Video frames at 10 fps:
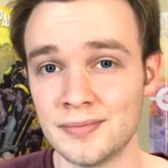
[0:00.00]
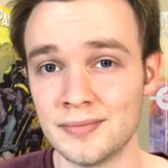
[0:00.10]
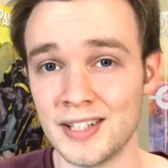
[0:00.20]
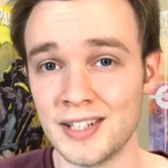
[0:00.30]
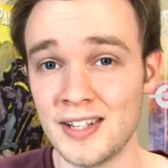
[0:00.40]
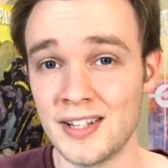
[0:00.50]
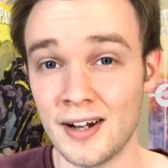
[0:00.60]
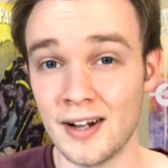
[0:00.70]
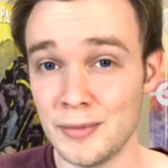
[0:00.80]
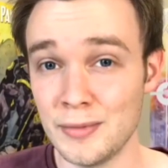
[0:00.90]
And they say
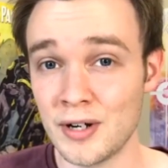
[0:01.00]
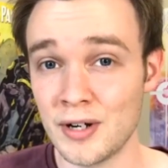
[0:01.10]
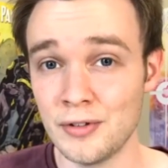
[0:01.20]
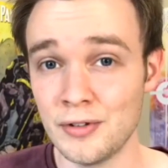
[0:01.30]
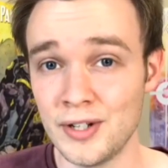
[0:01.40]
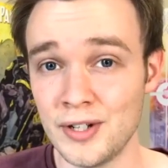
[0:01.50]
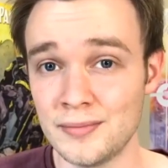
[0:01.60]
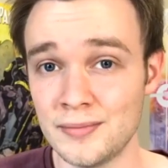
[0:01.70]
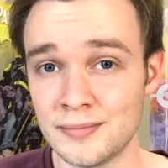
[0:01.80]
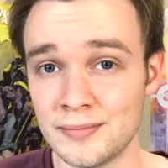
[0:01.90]
I'm the prideful one?
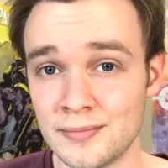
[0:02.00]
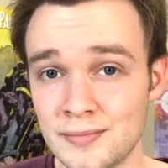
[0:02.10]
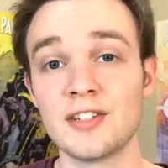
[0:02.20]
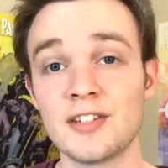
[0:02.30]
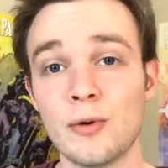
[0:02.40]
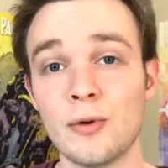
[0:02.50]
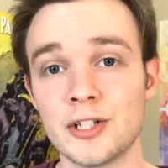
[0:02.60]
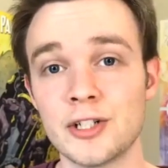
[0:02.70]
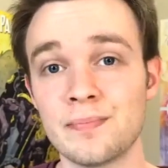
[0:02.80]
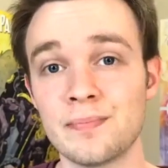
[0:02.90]
Thanks for
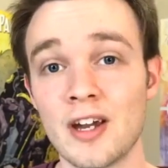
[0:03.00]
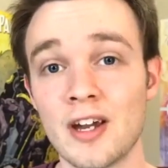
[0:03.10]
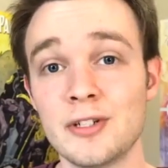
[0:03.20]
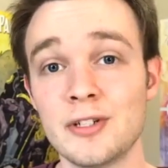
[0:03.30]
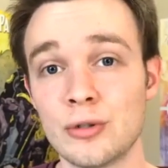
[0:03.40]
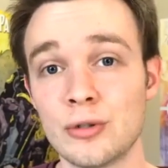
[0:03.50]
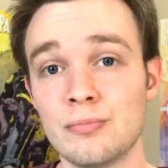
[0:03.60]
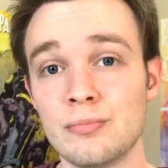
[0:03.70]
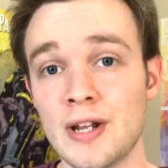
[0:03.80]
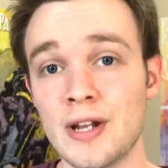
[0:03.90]
watching. I've been Drew
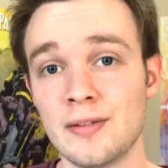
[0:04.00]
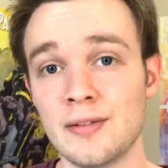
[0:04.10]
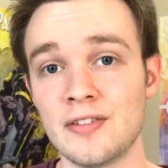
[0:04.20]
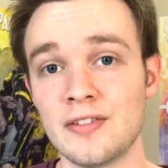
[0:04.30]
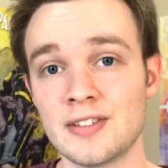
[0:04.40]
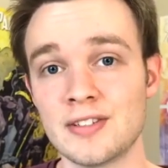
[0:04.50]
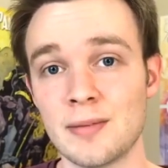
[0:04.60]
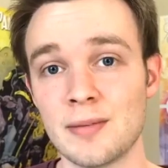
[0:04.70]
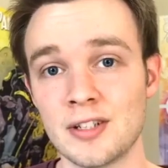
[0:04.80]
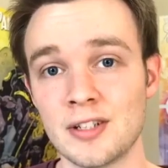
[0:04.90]
from Genetically Modified
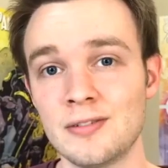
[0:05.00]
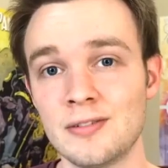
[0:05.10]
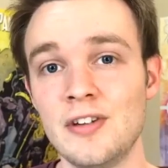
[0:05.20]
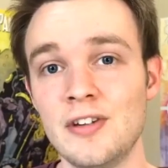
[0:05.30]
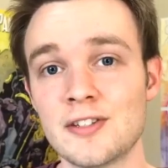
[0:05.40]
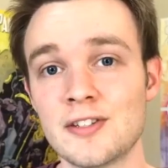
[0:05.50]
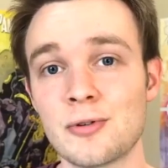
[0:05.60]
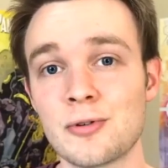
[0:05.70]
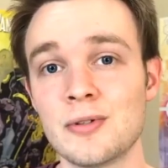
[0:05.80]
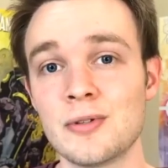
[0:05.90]
Skeptic. If you haven't
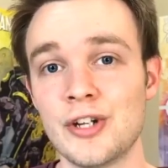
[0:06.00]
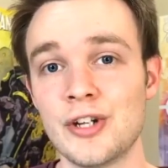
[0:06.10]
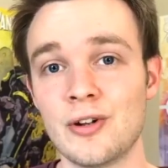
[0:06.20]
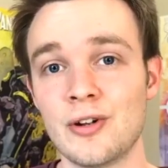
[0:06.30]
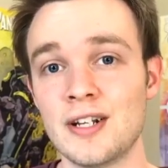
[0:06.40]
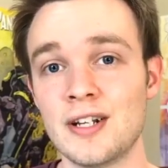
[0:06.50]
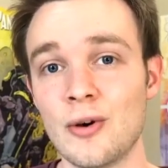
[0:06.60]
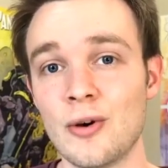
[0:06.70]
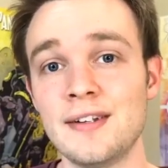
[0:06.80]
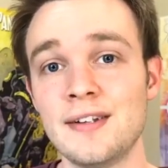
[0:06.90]
subscribed to the channel already,
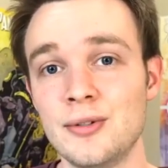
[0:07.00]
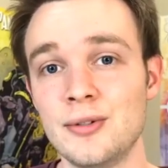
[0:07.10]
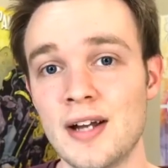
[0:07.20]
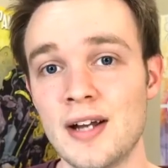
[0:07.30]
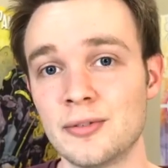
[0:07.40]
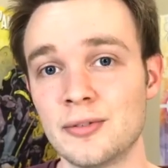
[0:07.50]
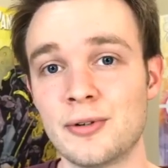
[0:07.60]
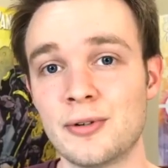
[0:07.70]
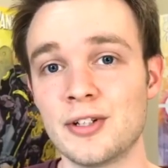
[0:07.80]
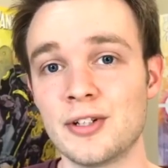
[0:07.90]
go ahead and do that and it'll be
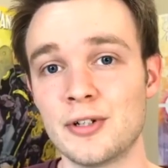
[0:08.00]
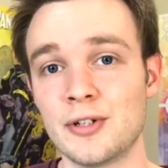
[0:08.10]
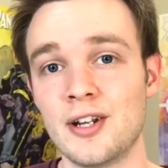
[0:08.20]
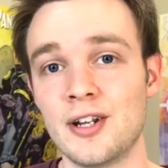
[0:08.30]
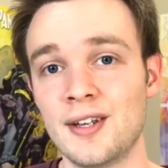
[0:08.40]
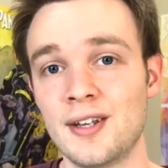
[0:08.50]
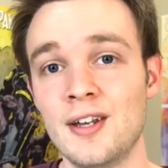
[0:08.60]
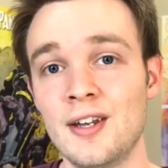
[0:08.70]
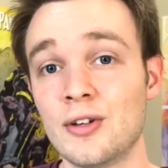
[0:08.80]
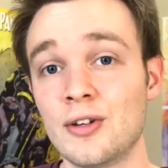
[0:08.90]
greatly appreciated.
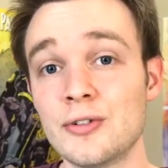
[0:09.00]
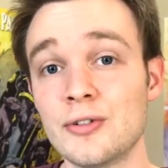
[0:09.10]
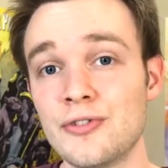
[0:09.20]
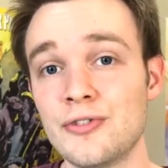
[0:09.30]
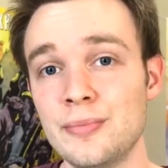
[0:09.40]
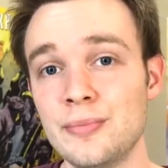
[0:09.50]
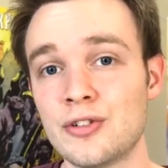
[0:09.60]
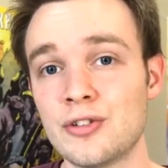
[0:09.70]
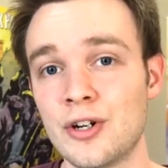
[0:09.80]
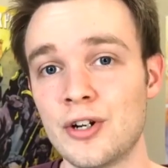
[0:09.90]
You can also follow me on
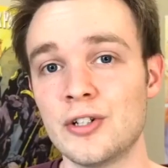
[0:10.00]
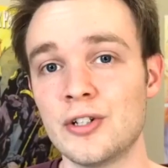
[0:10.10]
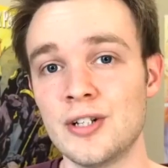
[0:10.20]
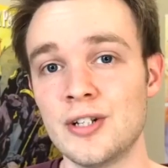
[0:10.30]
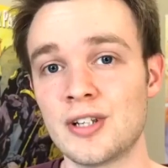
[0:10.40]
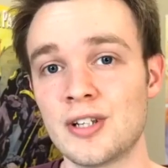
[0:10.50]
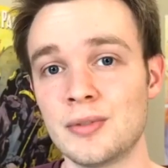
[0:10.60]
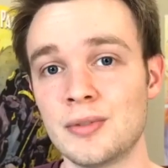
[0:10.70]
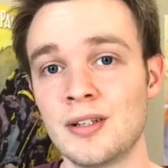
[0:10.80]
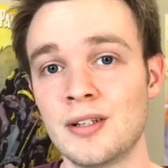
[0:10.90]
Twitter at
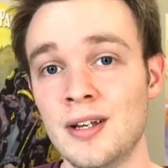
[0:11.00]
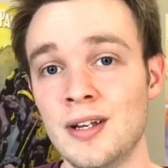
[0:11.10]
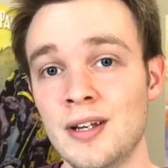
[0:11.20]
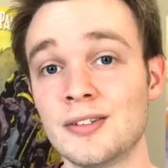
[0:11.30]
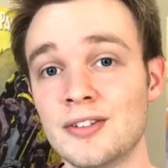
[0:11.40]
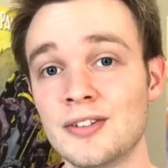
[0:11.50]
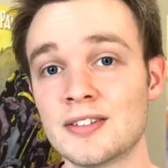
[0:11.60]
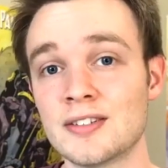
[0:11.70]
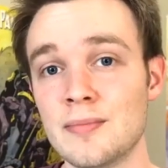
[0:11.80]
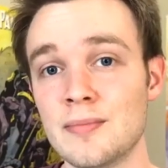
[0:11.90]
GMSkeptic. And until
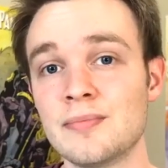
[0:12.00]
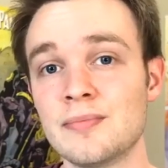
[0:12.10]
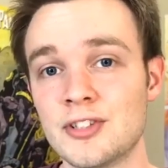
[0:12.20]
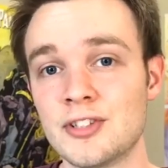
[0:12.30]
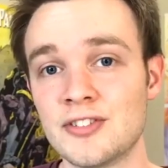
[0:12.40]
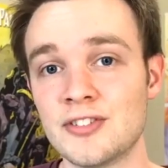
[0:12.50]
next time, stay